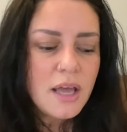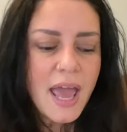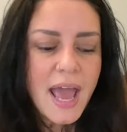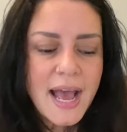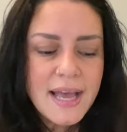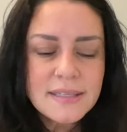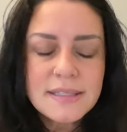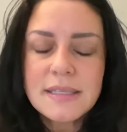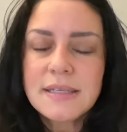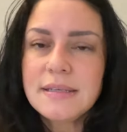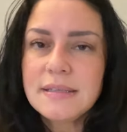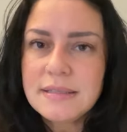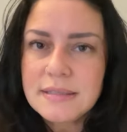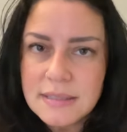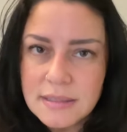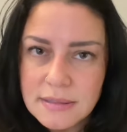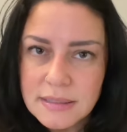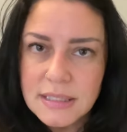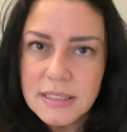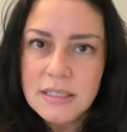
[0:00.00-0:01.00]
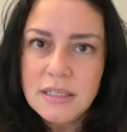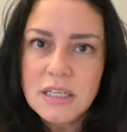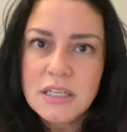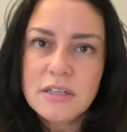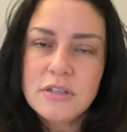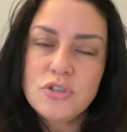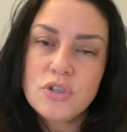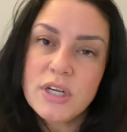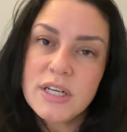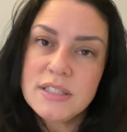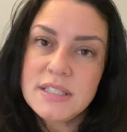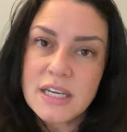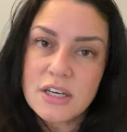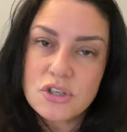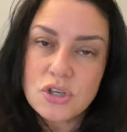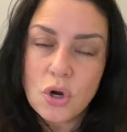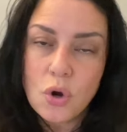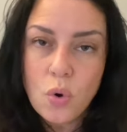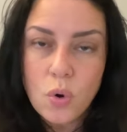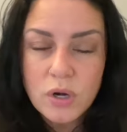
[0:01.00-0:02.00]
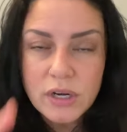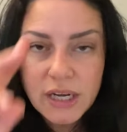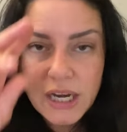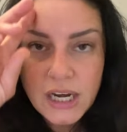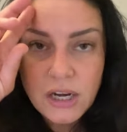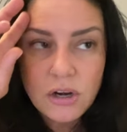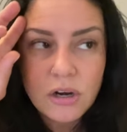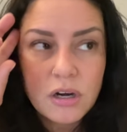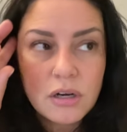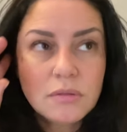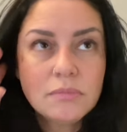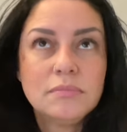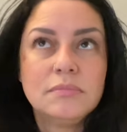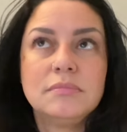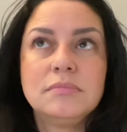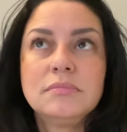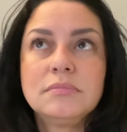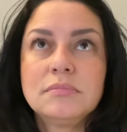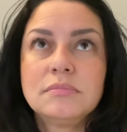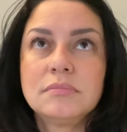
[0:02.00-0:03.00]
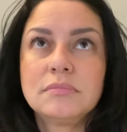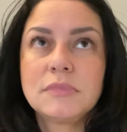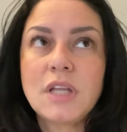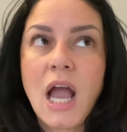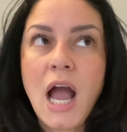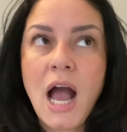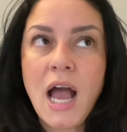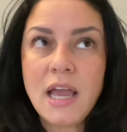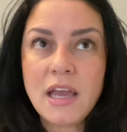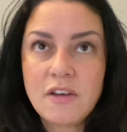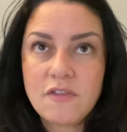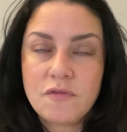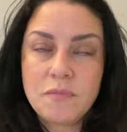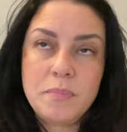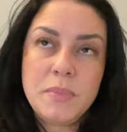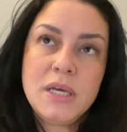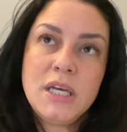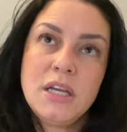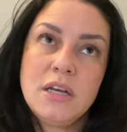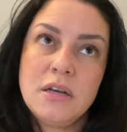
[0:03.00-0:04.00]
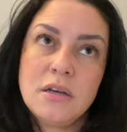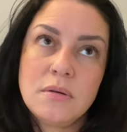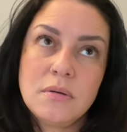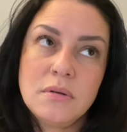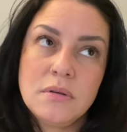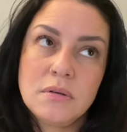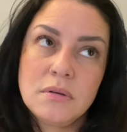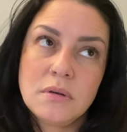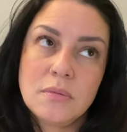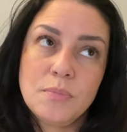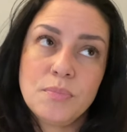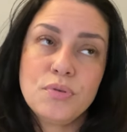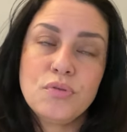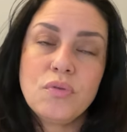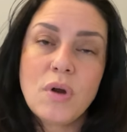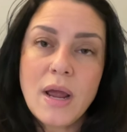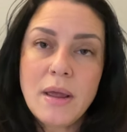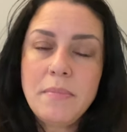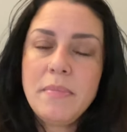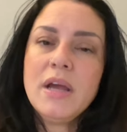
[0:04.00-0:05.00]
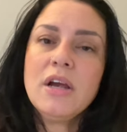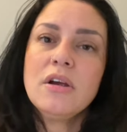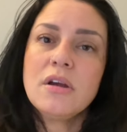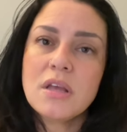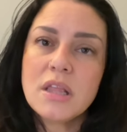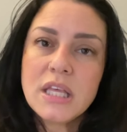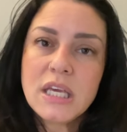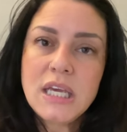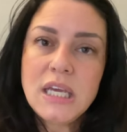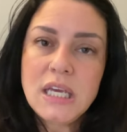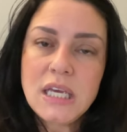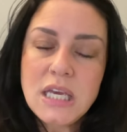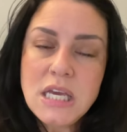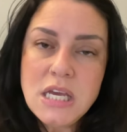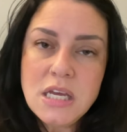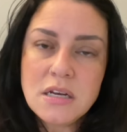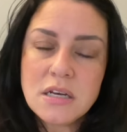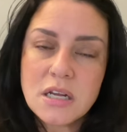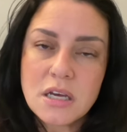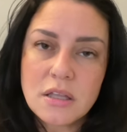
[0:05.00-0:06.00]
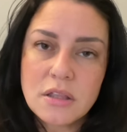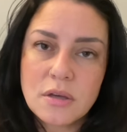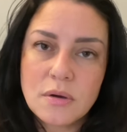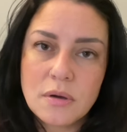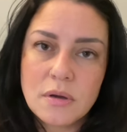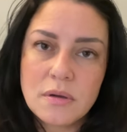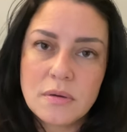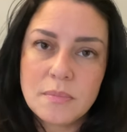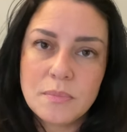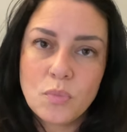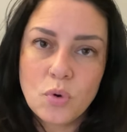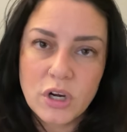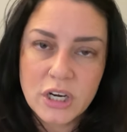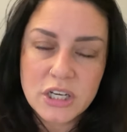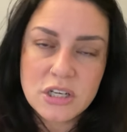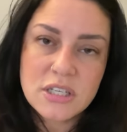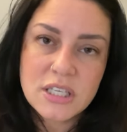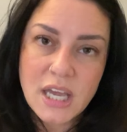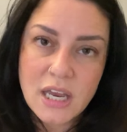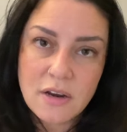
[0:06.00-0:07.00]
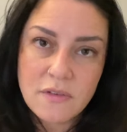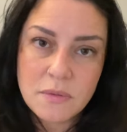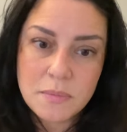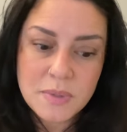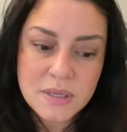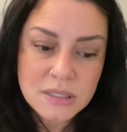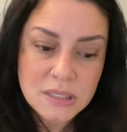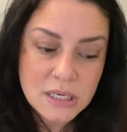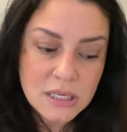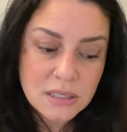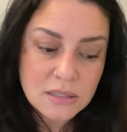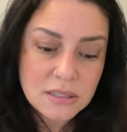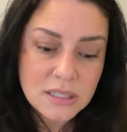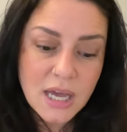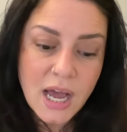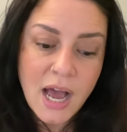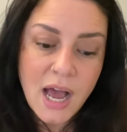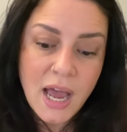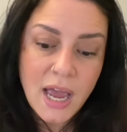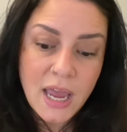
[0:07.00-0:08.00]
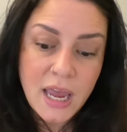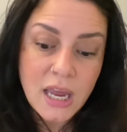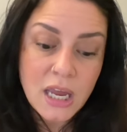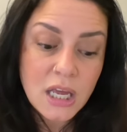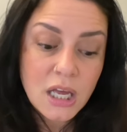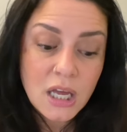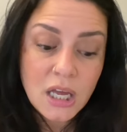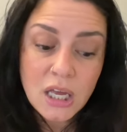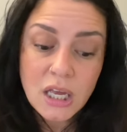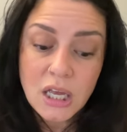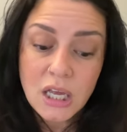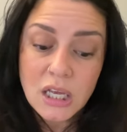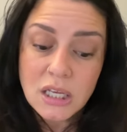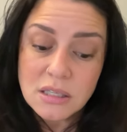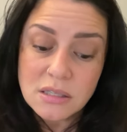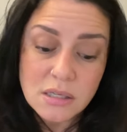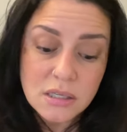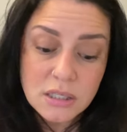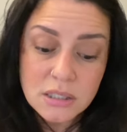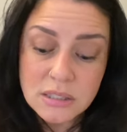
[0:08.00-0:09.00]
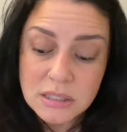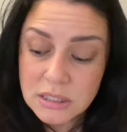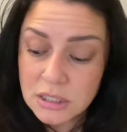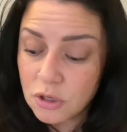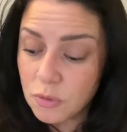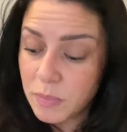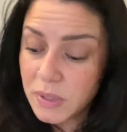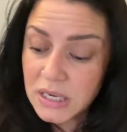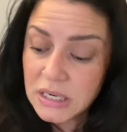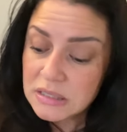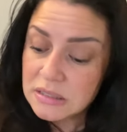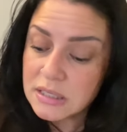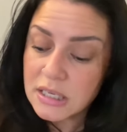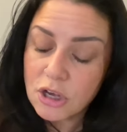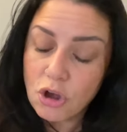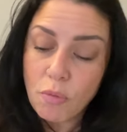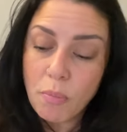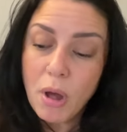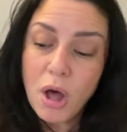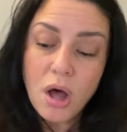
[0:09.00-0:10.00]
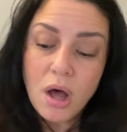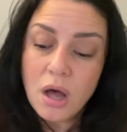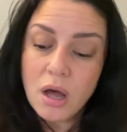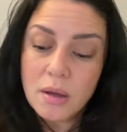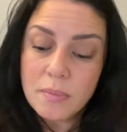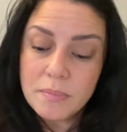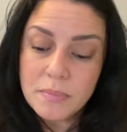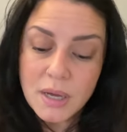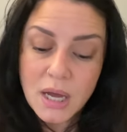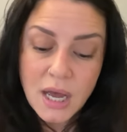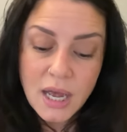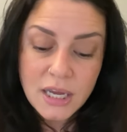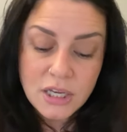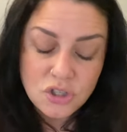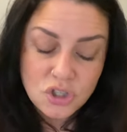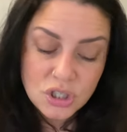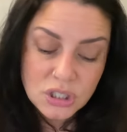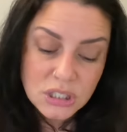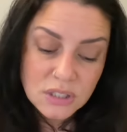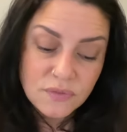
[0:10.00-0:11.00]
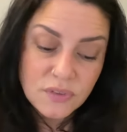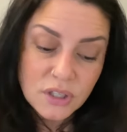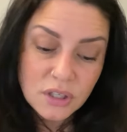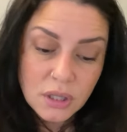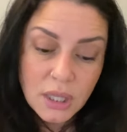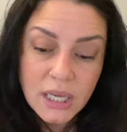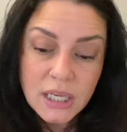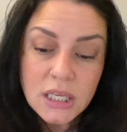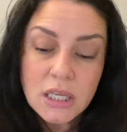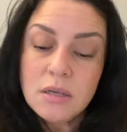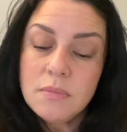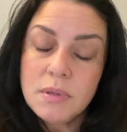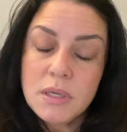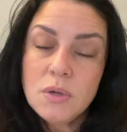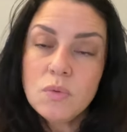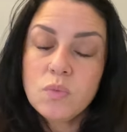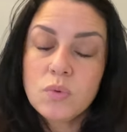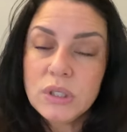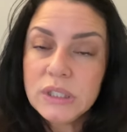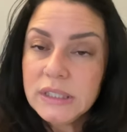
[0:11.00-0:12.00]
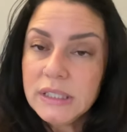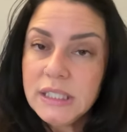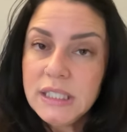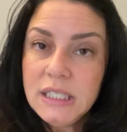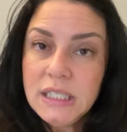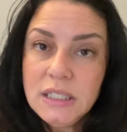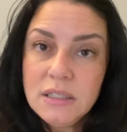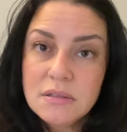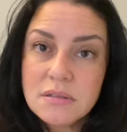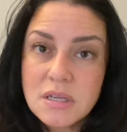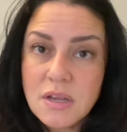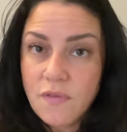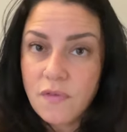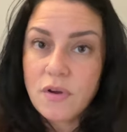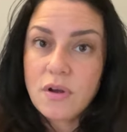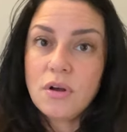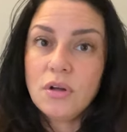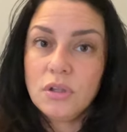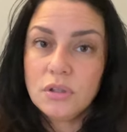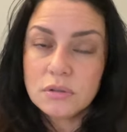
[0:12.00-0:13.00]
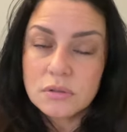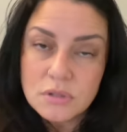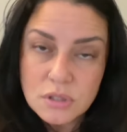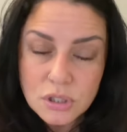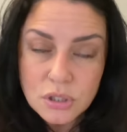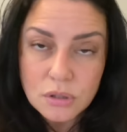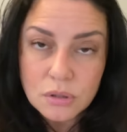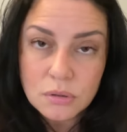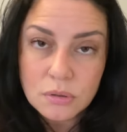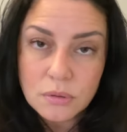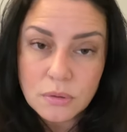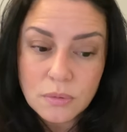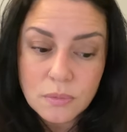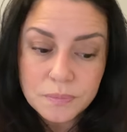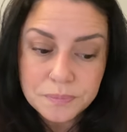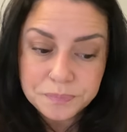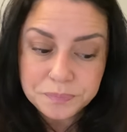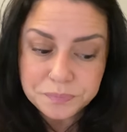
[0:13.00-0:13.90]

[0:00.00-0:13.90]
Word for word: as an assistant and a transaction coordinator, I have been primarily in the mortgage side of the business. I, still being a single mom, I just feel like it'd be really difficult to,